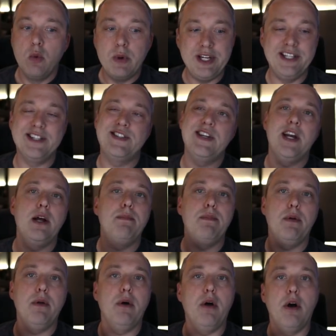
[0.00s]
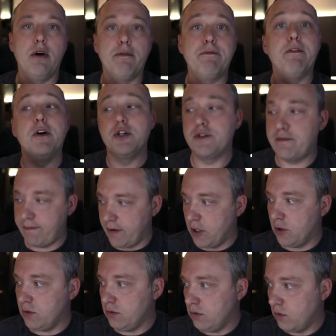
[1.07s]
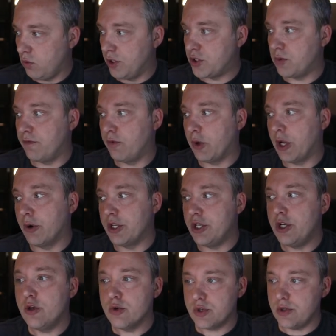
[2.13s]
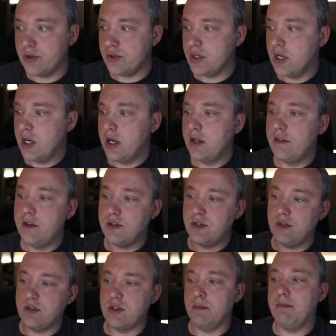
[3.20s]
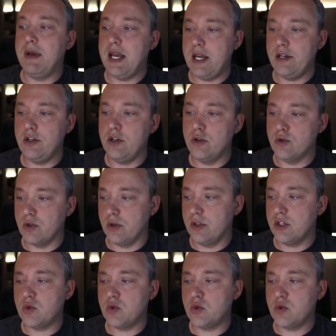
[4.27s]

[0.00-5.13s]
We need to set up our first phone, which if we go to users, this is the main user.